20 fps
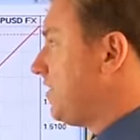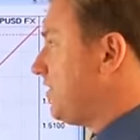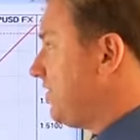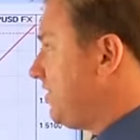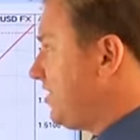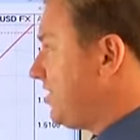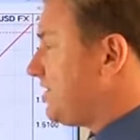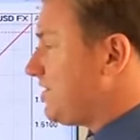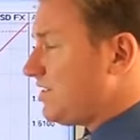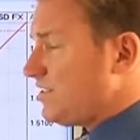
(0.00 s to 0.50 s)

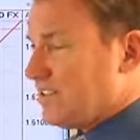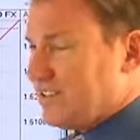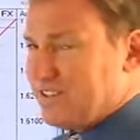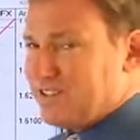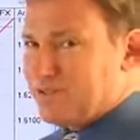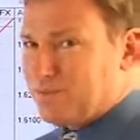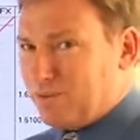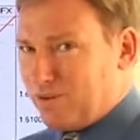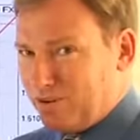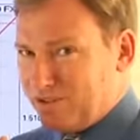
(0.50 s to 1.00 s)
This
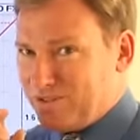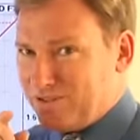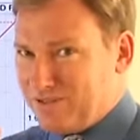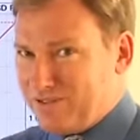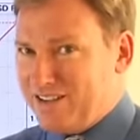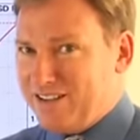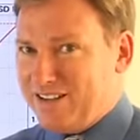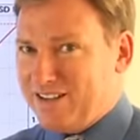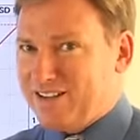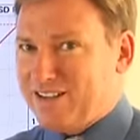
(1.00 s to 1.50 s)
is what you
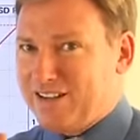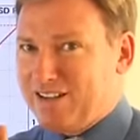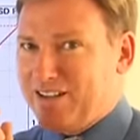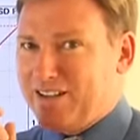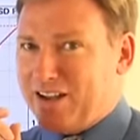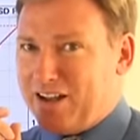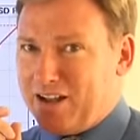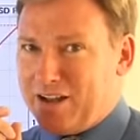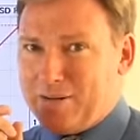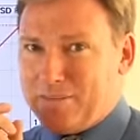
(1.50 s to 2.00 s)
need
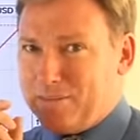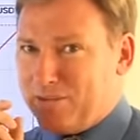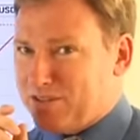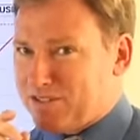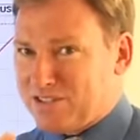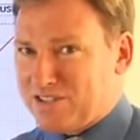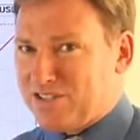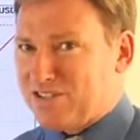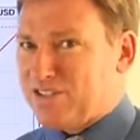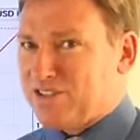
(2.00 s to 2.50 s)

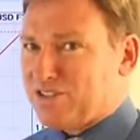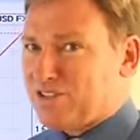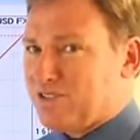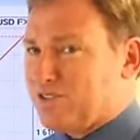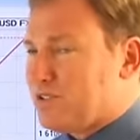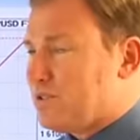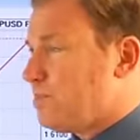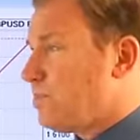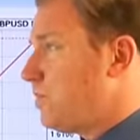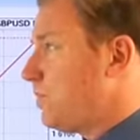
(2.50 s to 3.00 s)
as decision
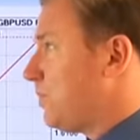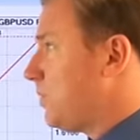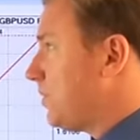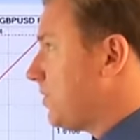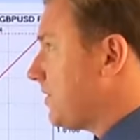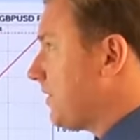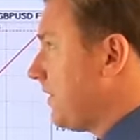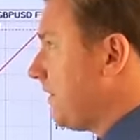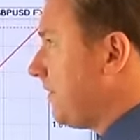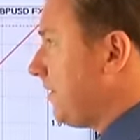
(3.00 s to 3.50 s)

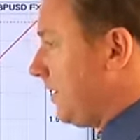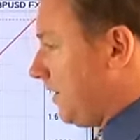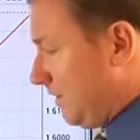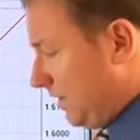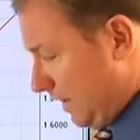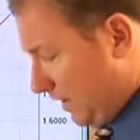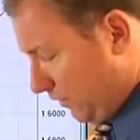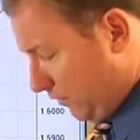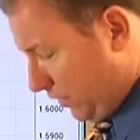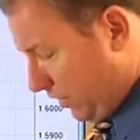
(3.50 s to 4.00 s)
support. And
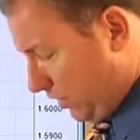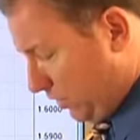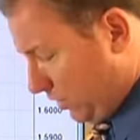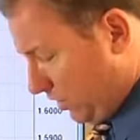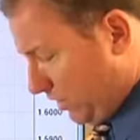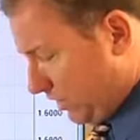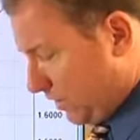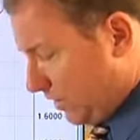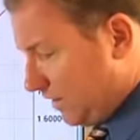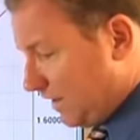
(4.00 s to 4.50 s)
then if we
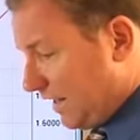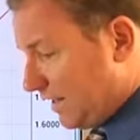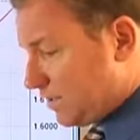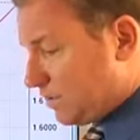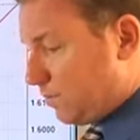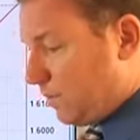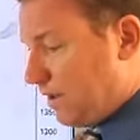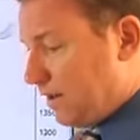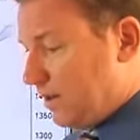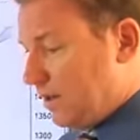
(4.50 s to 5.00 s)
look at the
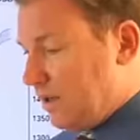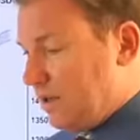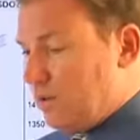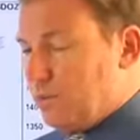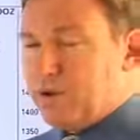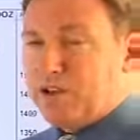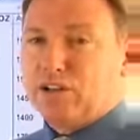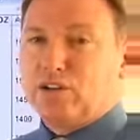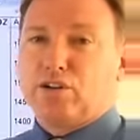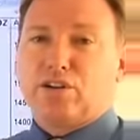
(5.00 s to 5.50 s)
next one,
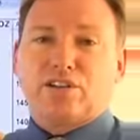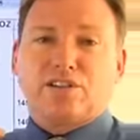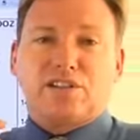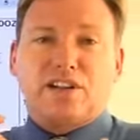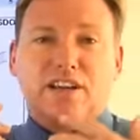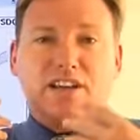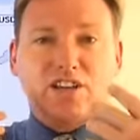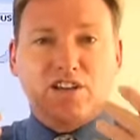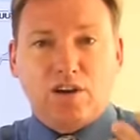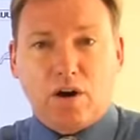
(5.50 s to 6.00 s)
we can look at,
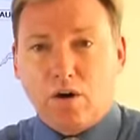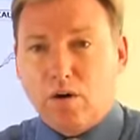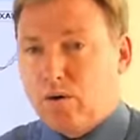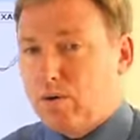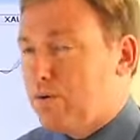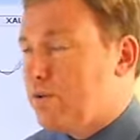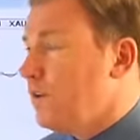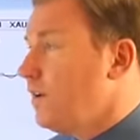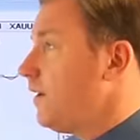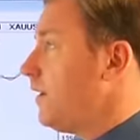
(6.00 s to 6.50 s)
say,
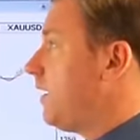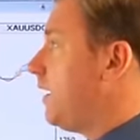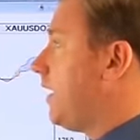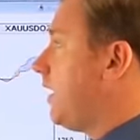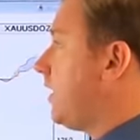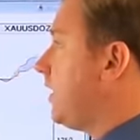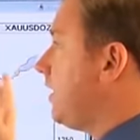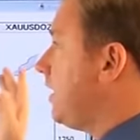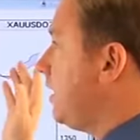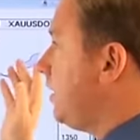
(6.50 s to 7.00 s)
gold.
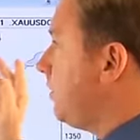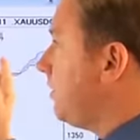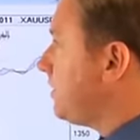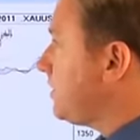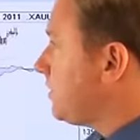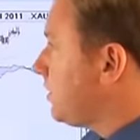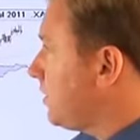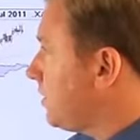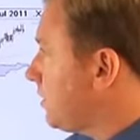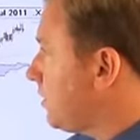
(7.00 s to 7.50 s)
Here we
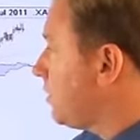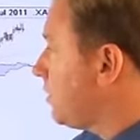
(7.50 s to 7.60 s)
see the